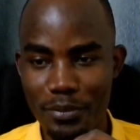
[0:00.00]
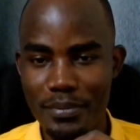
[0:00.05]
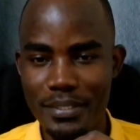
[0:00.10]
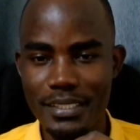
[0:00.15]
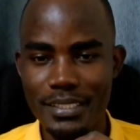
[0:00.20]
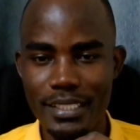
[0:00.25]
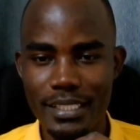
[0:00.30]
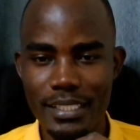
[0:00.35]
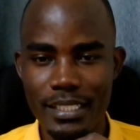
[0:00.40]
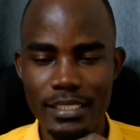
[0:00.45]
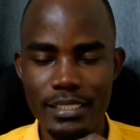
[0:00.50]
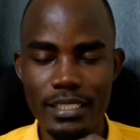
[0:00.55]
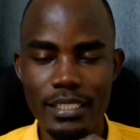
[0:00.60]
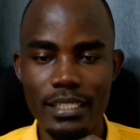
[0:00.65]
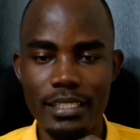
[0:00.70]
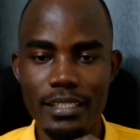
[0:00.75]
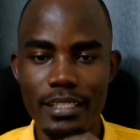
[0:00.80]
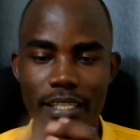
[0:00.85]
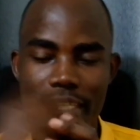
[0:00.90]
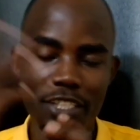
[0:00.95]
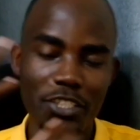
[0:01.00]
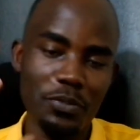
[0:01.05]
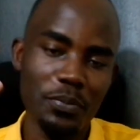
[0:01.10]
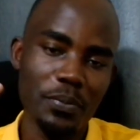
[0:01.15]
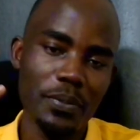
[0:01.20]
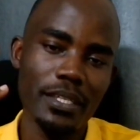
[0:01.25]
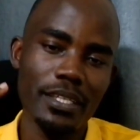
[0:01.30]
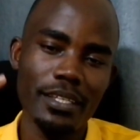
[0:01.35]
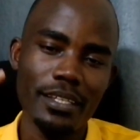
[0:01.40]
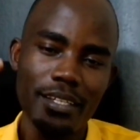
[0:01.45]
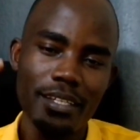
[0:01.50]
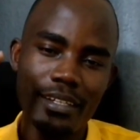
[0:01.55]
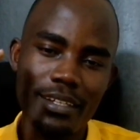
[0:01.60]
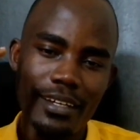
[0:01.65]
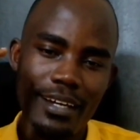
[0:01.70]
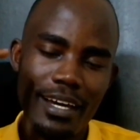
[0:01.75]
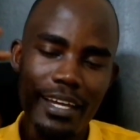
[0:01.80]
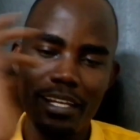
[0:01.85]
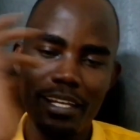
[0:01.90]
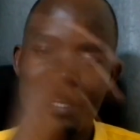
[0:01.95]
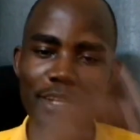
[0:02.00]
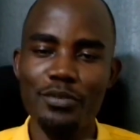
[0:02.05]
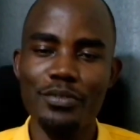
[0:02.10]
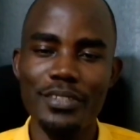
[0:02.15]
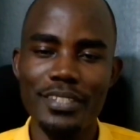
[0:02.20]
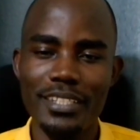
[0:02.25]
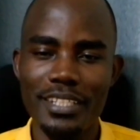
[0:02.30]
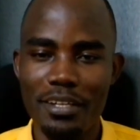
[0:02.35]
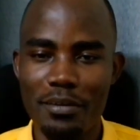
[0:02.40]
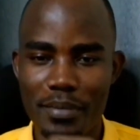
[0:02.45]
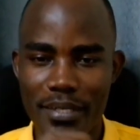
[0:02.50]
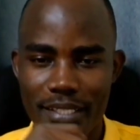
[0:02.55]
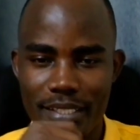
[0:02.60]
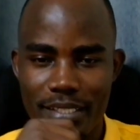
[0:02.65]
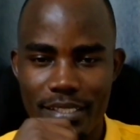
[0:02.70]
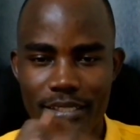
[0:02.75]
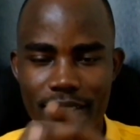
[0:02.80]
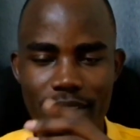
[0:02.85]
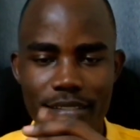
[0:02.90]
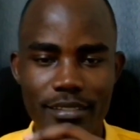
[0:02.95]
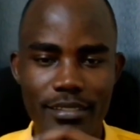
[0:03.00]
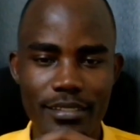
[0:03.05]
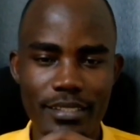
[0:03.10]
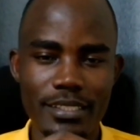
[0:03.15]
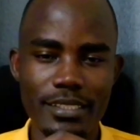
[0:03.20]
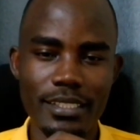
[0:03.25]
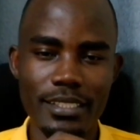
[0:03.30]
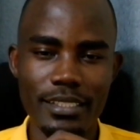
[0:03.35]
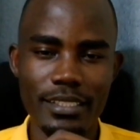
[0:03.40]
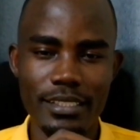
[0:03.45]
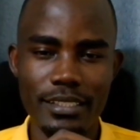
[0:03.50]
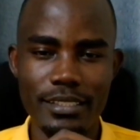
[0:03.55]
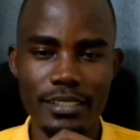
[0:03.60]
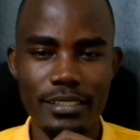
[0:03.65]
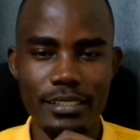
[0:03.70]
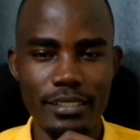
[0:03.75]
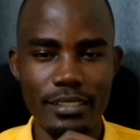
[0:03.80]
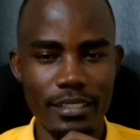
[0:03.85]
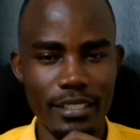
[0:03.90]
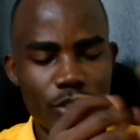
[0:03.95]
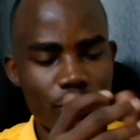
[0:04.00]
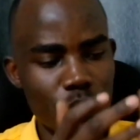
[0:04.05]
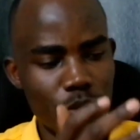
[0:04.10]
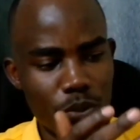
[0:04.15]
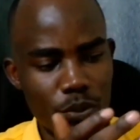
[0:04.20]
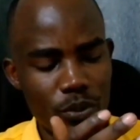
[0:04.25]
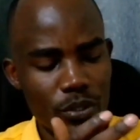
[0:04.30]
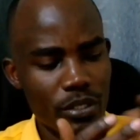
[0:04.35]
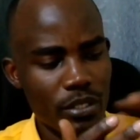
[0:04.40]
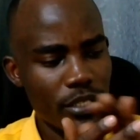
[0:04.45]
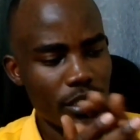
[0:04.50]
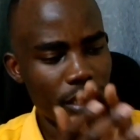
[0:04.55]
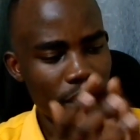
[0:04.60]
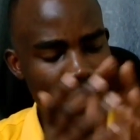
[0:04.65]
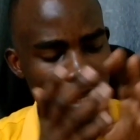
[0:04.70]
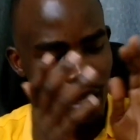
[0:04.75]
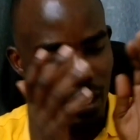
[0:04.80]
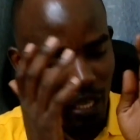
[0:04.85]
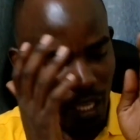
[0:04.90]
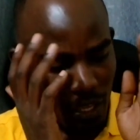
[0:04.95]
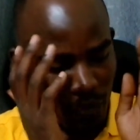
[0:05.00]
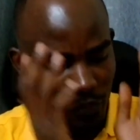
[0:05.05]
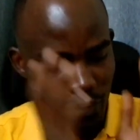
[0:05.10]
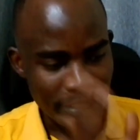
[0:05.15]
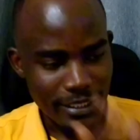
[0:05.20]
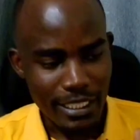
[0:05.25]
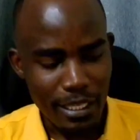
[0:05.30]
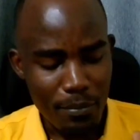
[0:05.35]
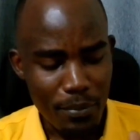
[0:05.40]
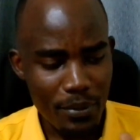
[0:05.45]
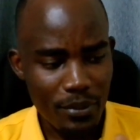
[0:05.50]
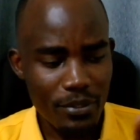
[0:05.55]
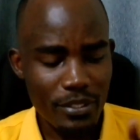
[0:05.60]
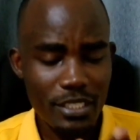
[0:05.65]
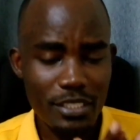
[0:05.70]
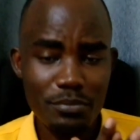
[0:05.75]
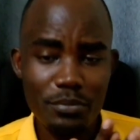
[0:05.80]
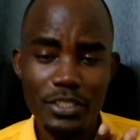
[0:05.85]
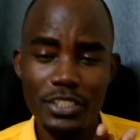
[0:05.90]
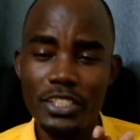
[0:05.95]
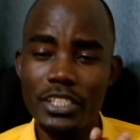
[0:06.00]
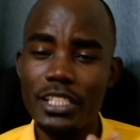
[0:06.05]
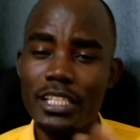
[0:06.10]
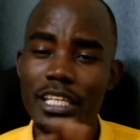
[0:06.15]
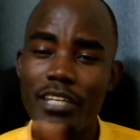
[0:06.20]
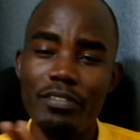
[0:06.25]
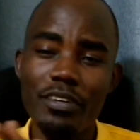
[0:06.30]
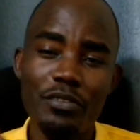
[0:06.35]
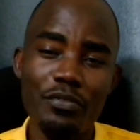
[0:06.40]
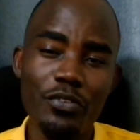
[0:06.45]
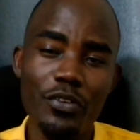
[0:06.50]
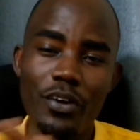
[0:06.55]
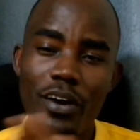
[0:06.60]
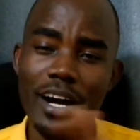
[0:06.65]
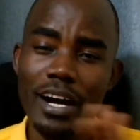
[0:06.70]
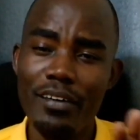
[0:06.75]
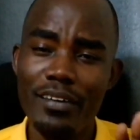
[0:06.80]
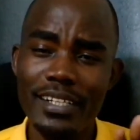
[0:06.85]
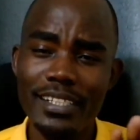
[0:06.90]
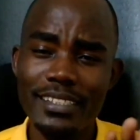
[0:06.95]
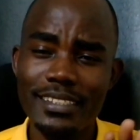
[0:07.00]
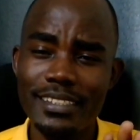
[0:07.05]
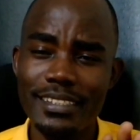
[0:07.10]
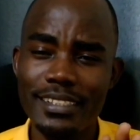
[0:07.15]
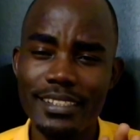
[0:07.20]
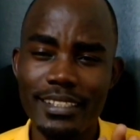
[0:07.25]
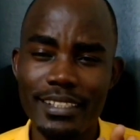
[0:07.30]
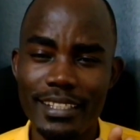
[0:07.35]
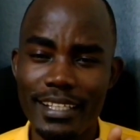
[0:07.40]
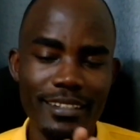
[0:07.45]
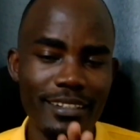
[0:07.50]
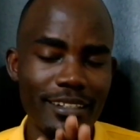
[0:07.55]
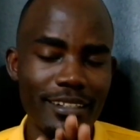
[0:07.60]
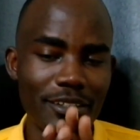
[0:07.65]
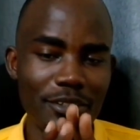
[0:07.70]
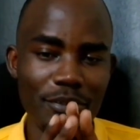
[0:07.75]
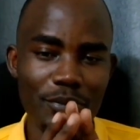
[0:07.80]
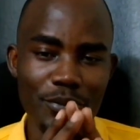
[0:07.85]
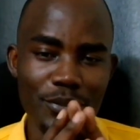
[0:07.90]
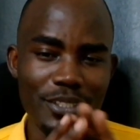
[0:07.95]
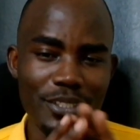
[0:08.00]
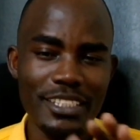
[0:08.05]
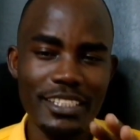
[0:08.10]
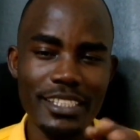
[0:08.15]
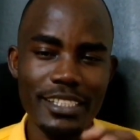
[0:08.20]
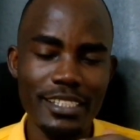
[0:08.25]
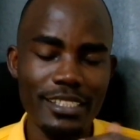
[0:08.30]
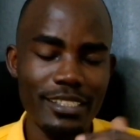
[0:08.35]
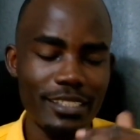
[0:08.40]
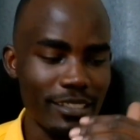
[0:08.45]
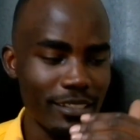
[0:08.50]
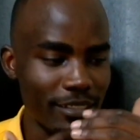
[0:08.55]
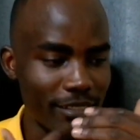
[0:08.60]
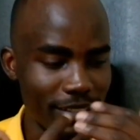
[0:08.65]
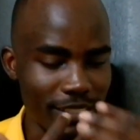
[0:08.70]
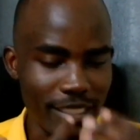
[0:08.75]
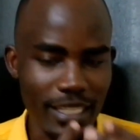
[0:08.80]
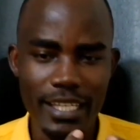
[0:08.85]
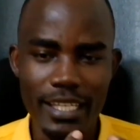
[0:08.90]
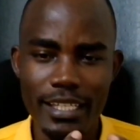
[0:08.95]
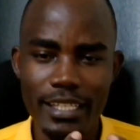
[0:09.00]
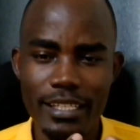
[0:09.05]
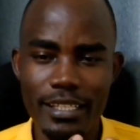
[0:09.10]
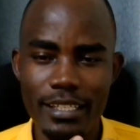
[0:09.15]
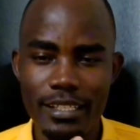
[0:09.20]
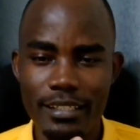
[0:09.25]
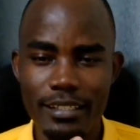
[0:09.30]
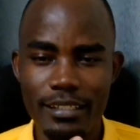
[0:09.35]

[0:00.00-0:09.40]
designers like the HP and the Lenovo ThinkPad designers. So if you're typing on this machine even for hours, you won't get tired